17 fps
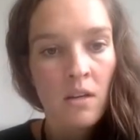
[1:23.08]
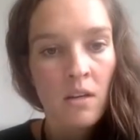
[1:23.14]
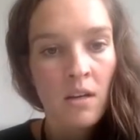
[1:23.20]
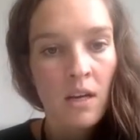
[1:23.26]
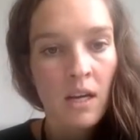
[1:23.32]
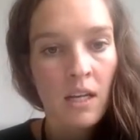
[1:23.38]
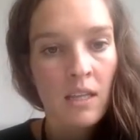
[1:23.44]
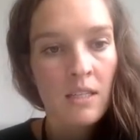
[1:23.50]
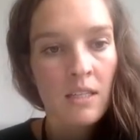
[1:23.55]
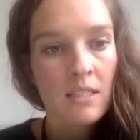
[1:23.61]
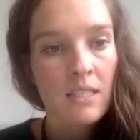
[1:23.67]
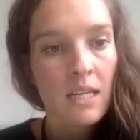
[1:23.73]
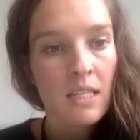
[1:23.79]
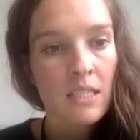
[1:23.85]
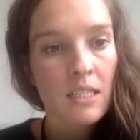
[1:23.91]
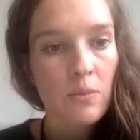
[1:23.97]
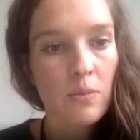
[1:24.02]
Okay, this
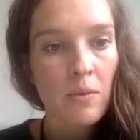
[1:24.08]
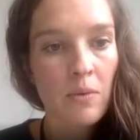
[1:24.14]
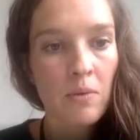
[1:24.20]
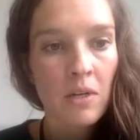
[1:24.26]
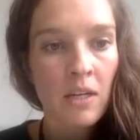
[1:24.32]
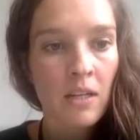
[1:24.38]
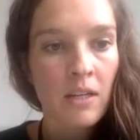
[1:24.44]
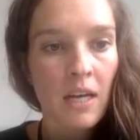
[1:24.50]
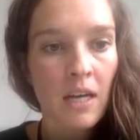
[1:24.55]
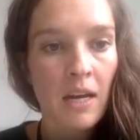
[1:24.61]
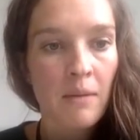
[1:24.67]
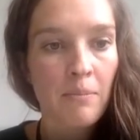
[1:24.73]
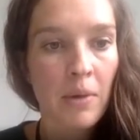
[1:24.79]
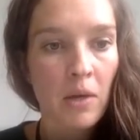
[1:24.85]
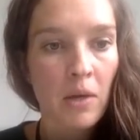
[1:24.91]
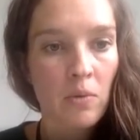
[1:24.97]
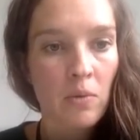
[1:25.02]
next one we're going to look at it
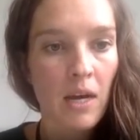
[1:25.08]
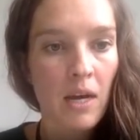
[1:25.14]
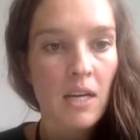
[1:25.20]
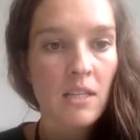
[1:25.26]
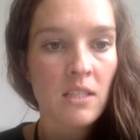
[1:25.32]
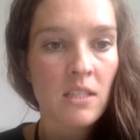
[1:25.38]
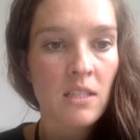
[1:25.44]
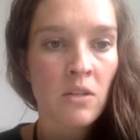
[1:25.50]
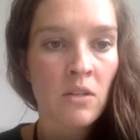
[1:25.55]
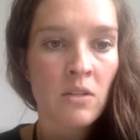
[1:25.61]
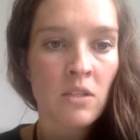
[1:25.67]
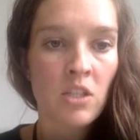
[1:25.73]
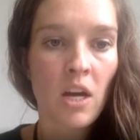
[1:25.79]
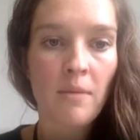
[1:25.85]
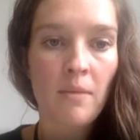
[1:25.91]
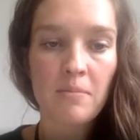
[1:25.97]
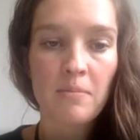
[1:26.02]
both ways. A donut
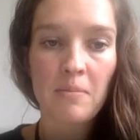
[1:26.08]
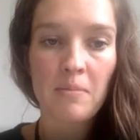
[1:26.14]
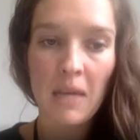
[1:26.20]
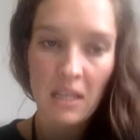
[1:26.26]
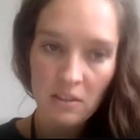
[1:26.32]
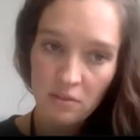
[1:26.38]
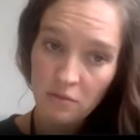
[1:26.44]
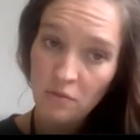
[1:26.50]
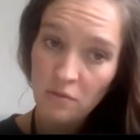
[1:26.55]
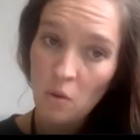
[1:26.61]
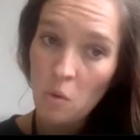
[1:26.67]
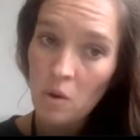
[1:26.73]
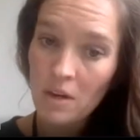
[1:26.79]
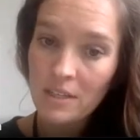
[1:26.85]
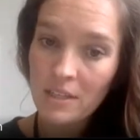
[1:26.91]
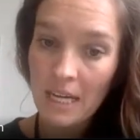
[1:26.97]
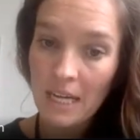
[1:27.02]
shop makes
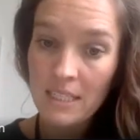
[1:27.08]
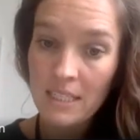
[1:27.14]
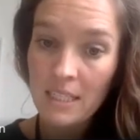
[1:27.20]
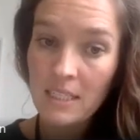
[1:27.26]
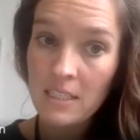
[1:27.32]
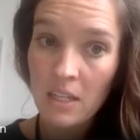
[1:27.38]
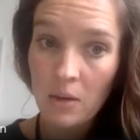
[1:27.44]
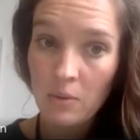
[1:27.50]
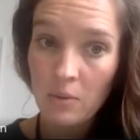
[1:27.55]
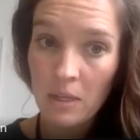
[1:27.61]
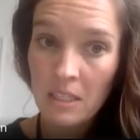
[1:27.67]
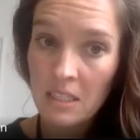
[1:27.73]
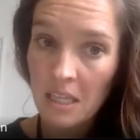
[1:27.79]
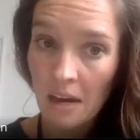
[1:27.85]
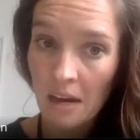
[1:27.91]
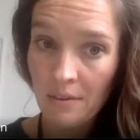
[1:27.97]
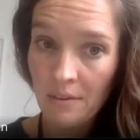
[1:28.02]
4 dozen donuts
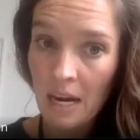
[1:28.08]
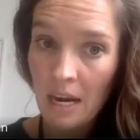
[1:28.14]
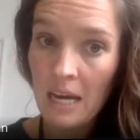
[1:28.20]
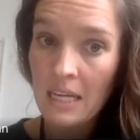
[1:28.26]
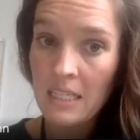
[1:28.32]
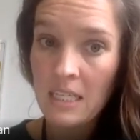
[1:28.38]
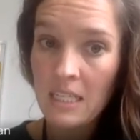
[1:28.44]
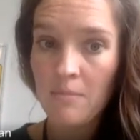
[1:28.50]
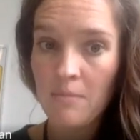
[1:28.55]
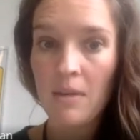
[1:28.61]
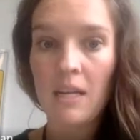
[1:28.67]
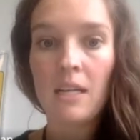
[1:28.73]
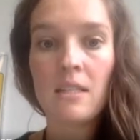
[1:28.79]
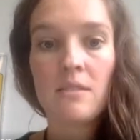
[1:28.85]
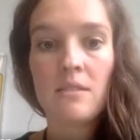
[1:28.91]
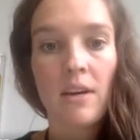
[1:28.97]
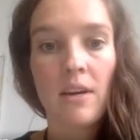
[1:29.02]
every 18
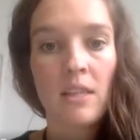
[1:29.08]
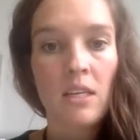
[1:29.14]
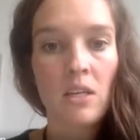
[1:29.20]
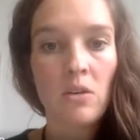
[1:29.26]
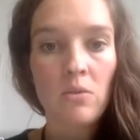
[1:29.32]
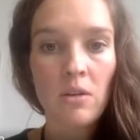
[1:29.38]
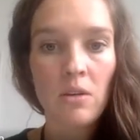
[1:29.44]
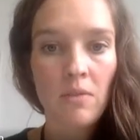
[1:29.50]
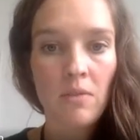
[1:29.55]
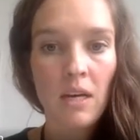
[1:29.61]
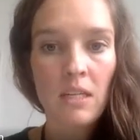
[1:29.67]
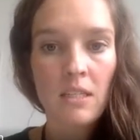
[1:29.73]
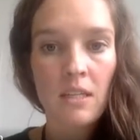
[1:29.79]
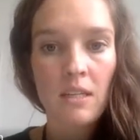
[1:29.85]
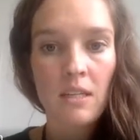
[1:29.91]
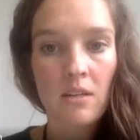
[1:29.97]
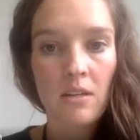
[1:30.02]
minutes. Find the unit rate to
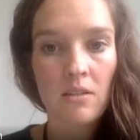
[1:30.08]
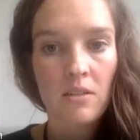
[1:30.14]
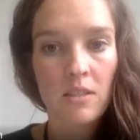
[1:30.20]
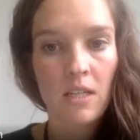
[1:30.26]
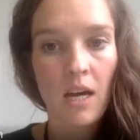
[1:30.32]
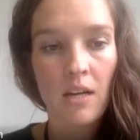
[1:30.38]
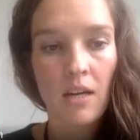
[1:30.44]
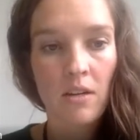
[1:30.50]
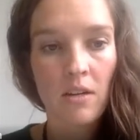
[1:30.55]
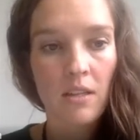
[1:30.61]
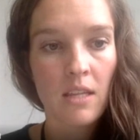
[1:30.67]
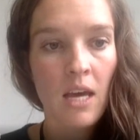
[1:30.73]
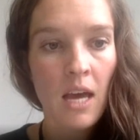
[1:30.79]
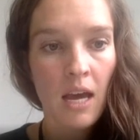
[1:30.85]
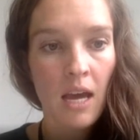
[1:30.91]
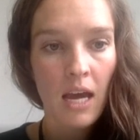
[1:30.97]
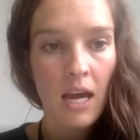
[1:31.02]
the nearest hundredth
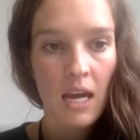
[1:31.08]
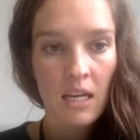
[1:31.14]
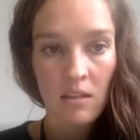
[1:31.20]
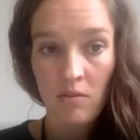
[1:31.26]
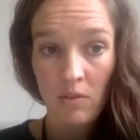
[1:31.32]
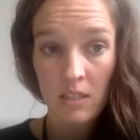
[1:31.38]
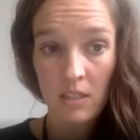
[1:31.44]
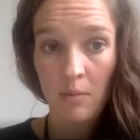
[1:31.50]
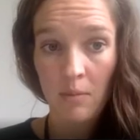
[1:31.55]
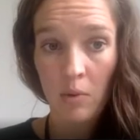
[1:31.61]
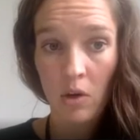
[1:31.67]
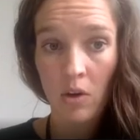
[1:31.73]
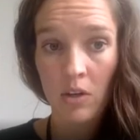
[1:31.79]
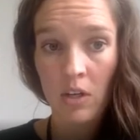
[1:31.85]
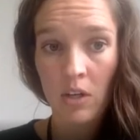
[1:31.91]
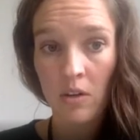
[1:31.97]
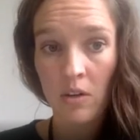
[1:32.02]
and the
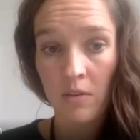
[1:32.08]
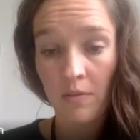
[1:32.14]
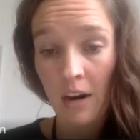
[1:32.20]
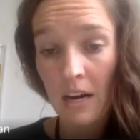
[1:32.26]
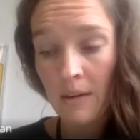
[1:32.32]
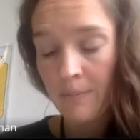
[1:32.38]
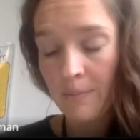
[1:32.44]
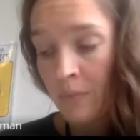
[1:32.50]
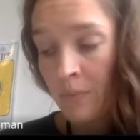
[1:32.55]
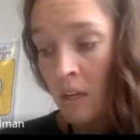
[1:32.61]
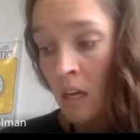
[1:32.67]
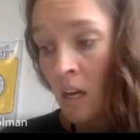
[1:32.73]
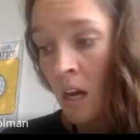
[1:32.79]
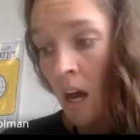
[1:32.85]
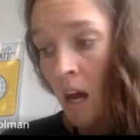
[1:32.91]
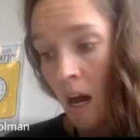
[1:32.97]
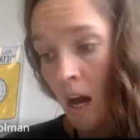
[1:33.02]
reciprocal unit rate.
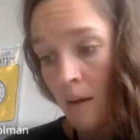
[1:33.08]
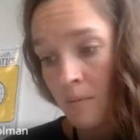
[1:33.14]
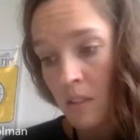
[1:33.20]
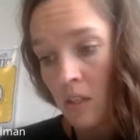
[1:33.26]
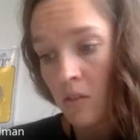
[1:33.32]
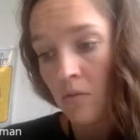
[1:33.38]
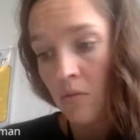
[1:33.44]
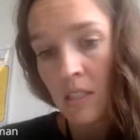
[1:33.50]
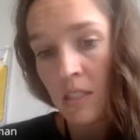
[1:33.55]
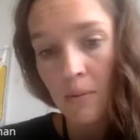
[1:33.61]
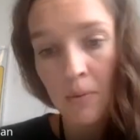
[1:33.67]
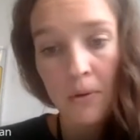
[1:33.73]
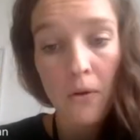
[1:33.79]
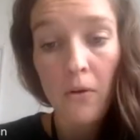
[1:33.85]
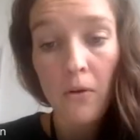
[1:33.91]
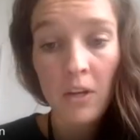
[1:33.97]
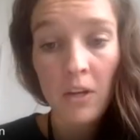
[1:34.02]
So the
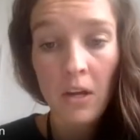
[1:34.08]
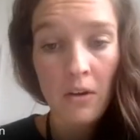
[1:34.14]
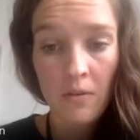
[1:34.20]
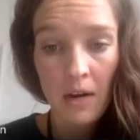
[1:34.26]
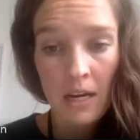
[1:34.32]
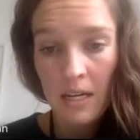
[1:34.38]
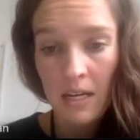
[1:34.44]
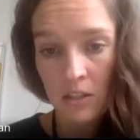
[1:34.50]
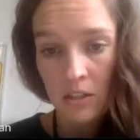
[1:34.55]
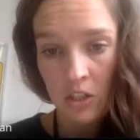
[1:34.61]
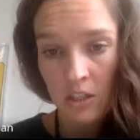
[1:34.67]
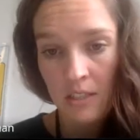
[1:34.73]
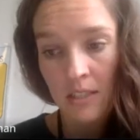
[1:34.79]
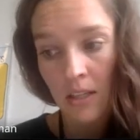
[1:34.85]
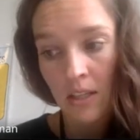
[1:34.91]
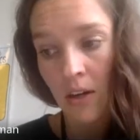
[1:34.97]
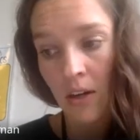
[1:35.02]
reciprocal unit rate is
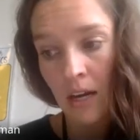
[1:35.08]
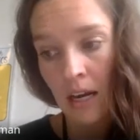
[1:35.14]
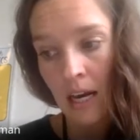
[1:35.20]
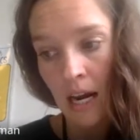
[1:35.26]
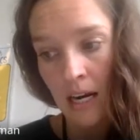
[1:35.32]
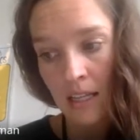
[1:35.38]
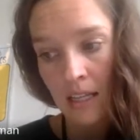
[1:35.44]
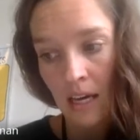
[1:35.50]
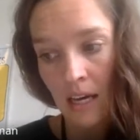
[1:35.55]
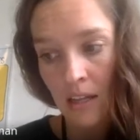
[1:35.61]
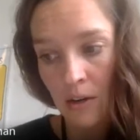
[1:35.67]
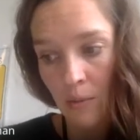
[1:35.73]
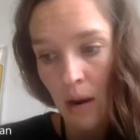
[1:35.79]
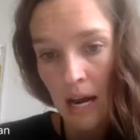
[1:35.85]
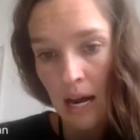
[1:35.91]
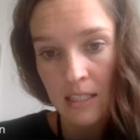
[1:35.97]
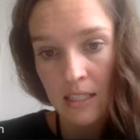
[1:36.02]
just looking at it the other
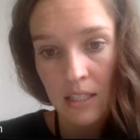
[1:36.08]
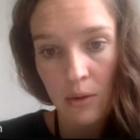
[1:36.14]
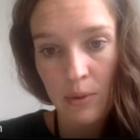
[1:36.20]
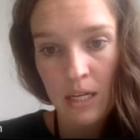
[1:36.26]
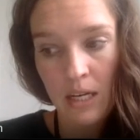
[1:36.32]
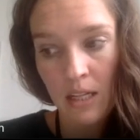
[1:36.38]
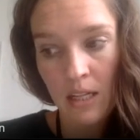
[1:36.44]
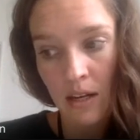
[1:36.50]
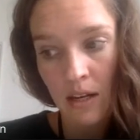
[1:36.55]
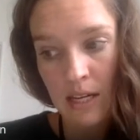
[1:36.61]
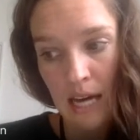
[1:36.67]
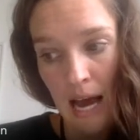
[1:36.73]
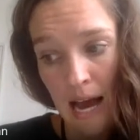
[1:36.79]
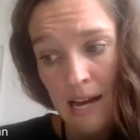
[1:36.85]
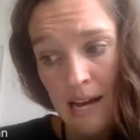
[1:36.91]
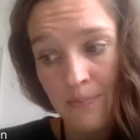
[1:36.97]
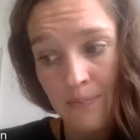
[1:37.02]
way. So we could look
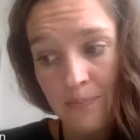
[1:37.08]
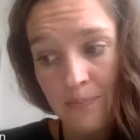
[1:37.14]
at